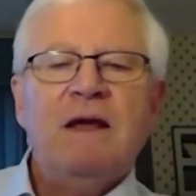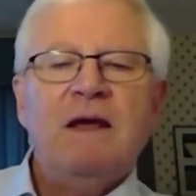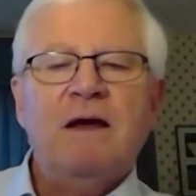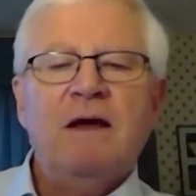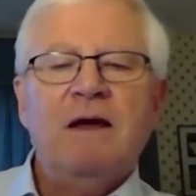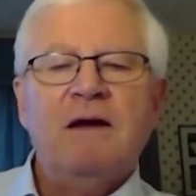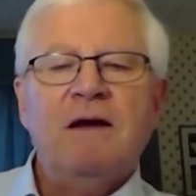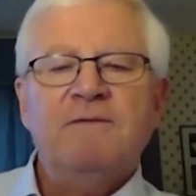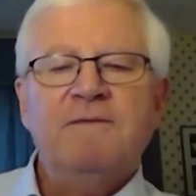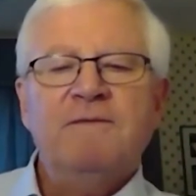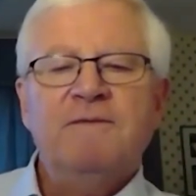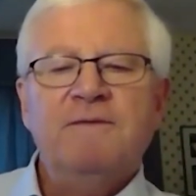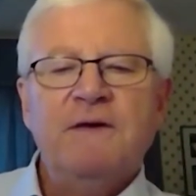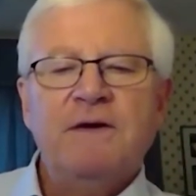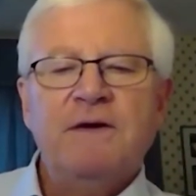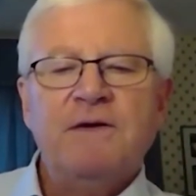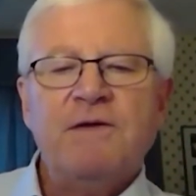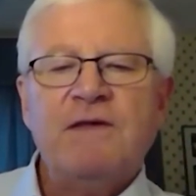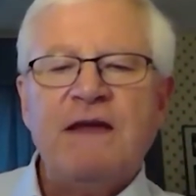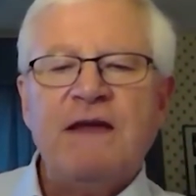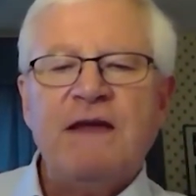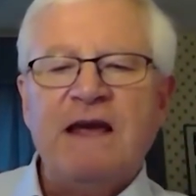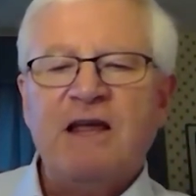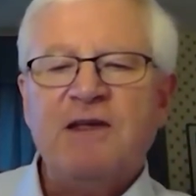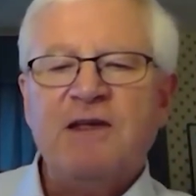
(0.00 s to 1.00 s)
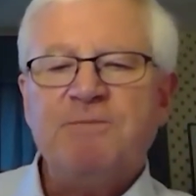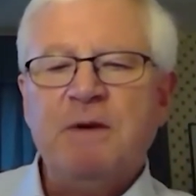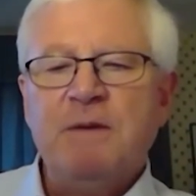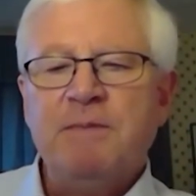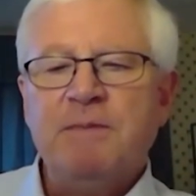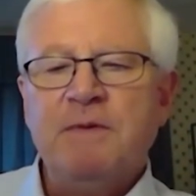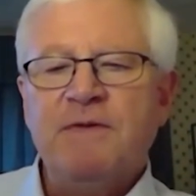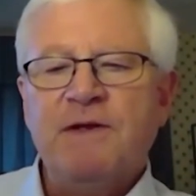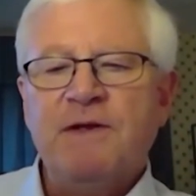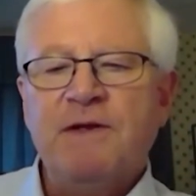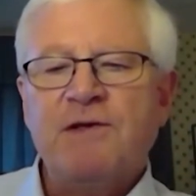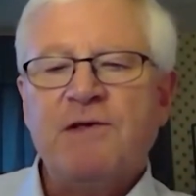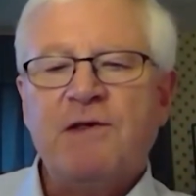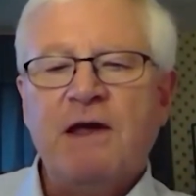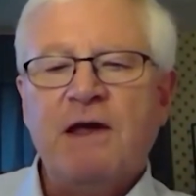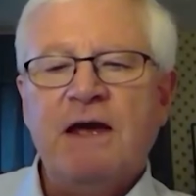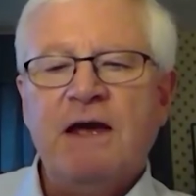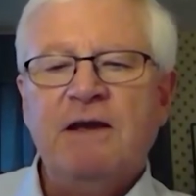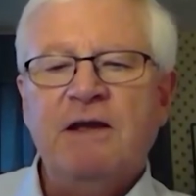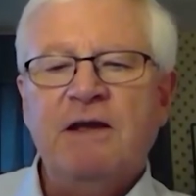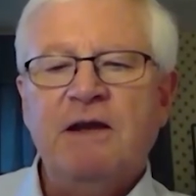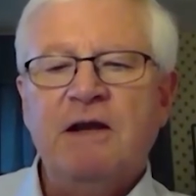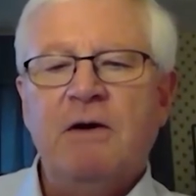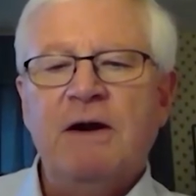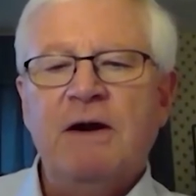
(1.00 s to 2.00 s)
of uh, salespeople that say,
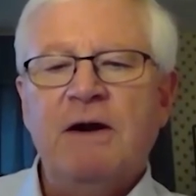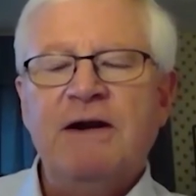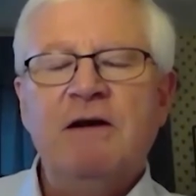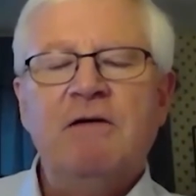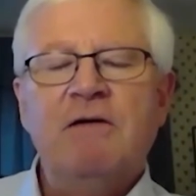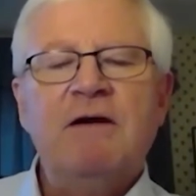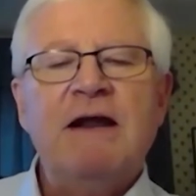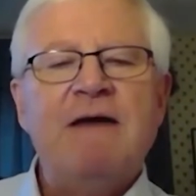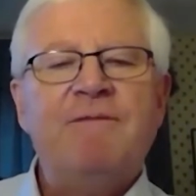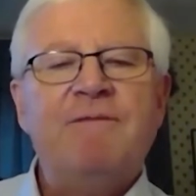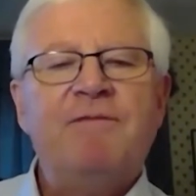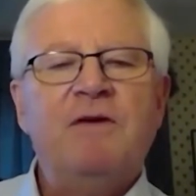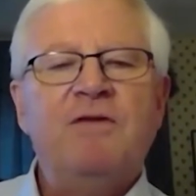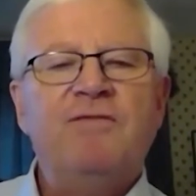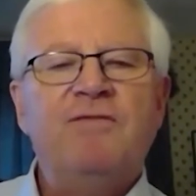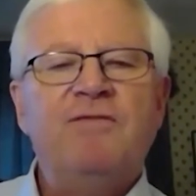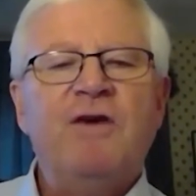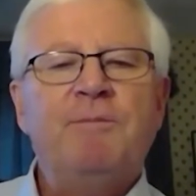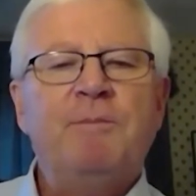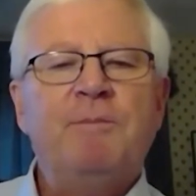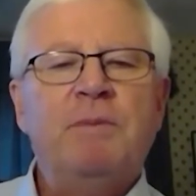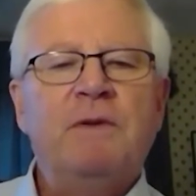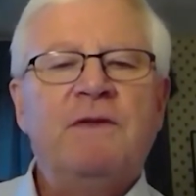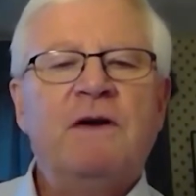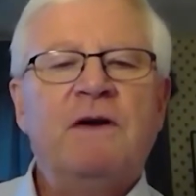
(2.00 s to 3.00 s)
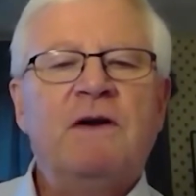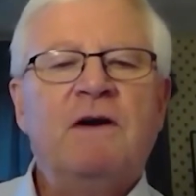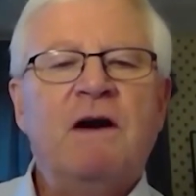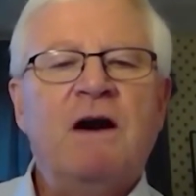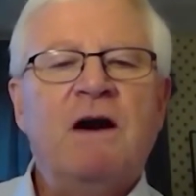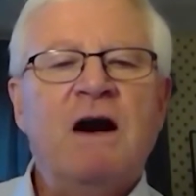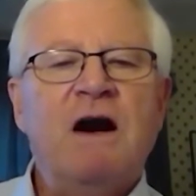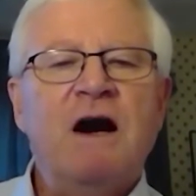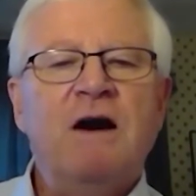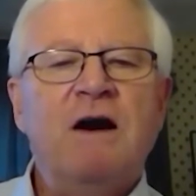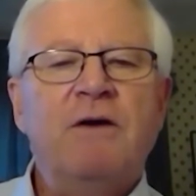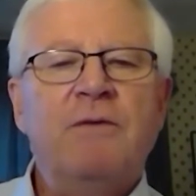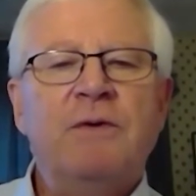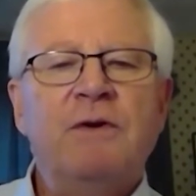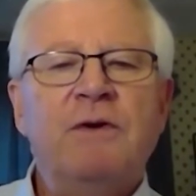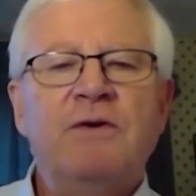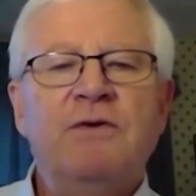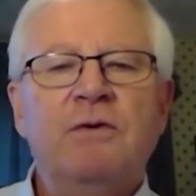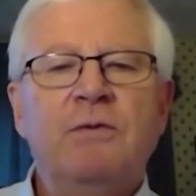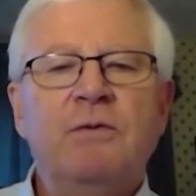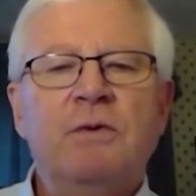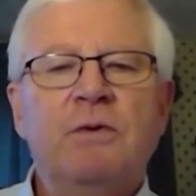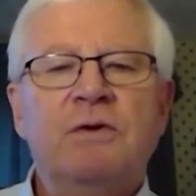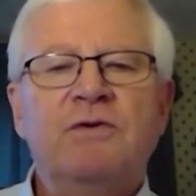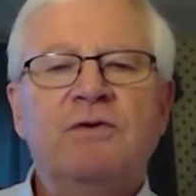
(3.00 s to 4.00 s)
you know, I don't have to jump in the car and
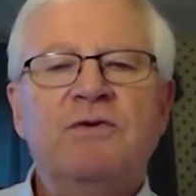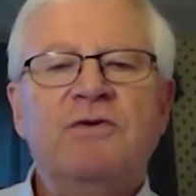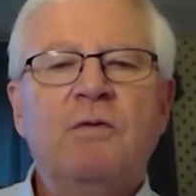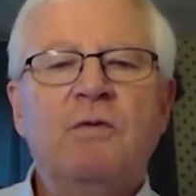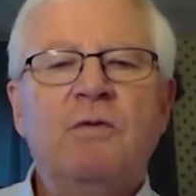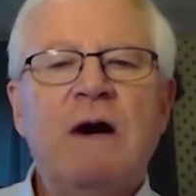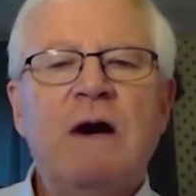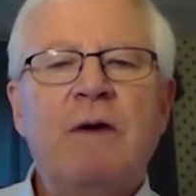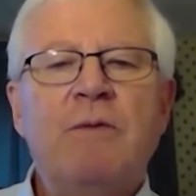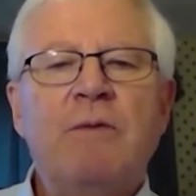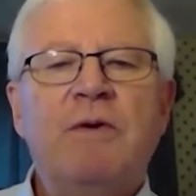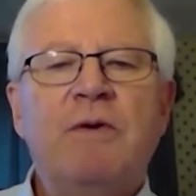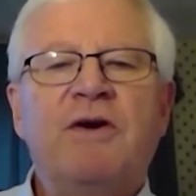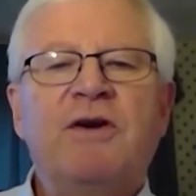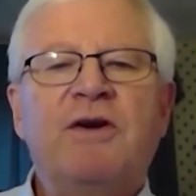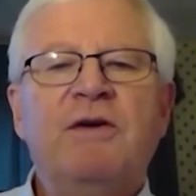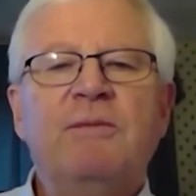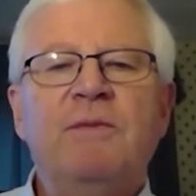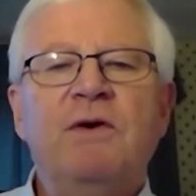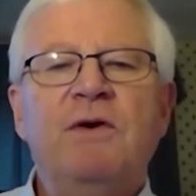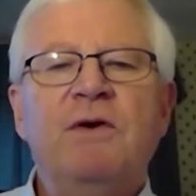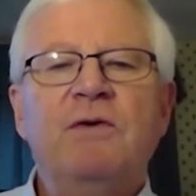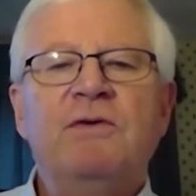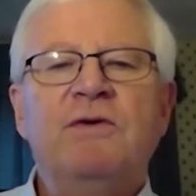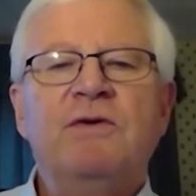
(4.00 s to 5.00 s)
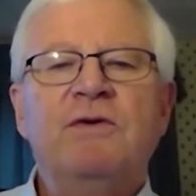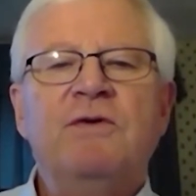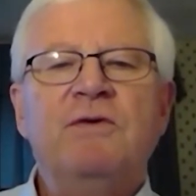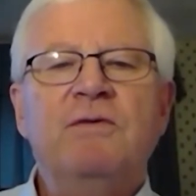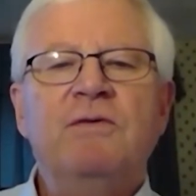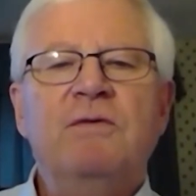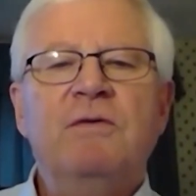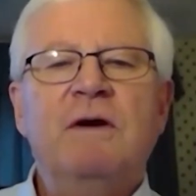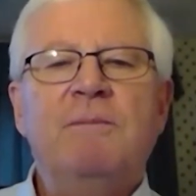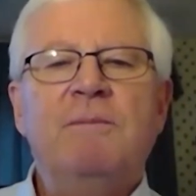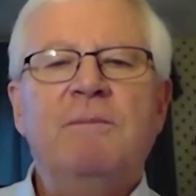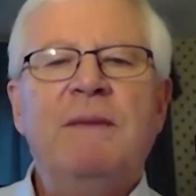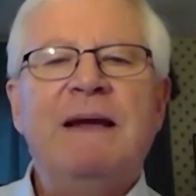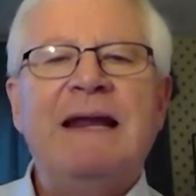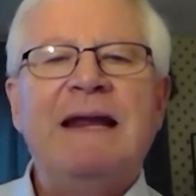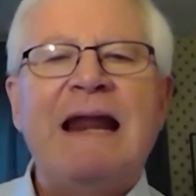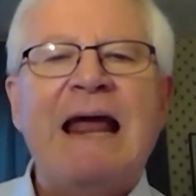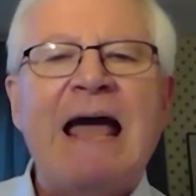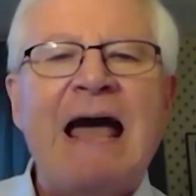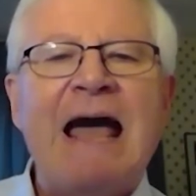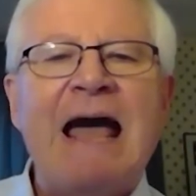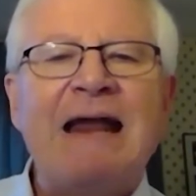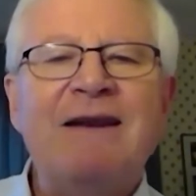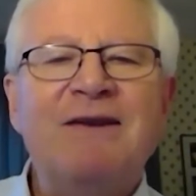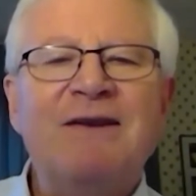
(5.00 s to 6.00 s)
do a two hour commute to uh,
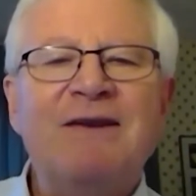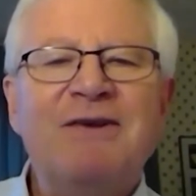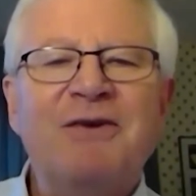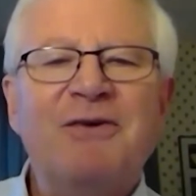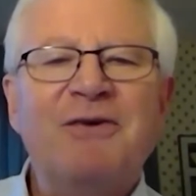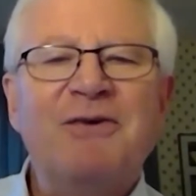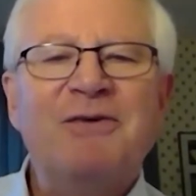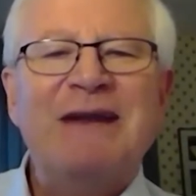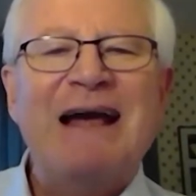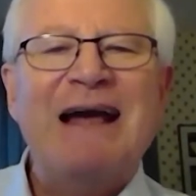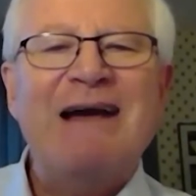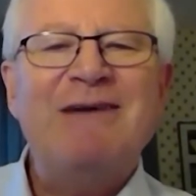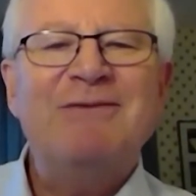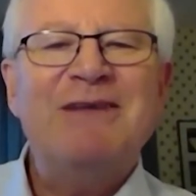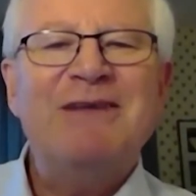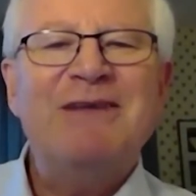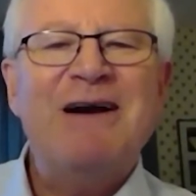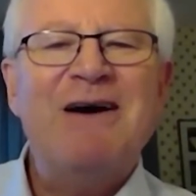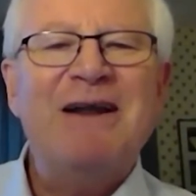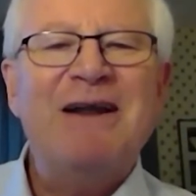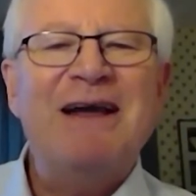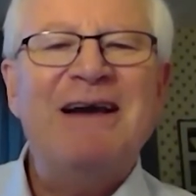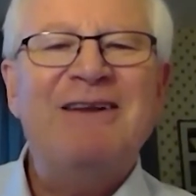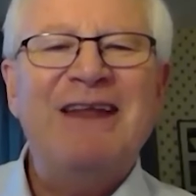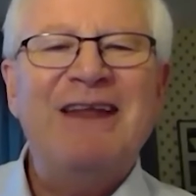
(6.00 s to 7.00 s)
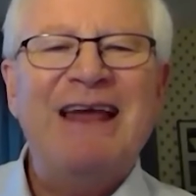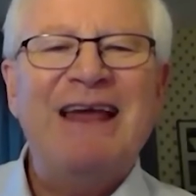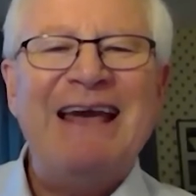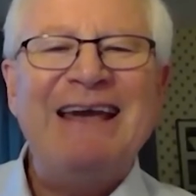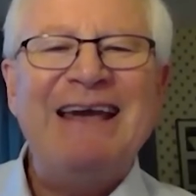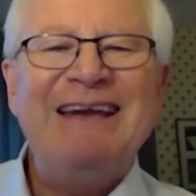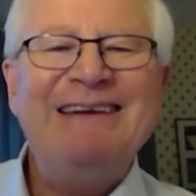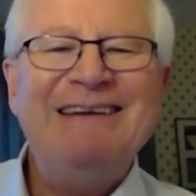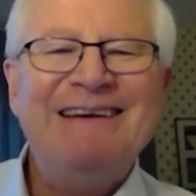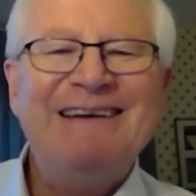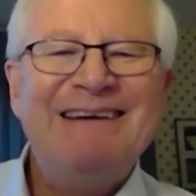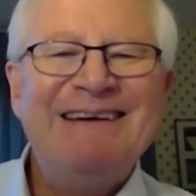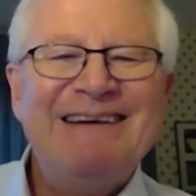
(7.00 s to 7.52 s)
Manhattan or downtown LA.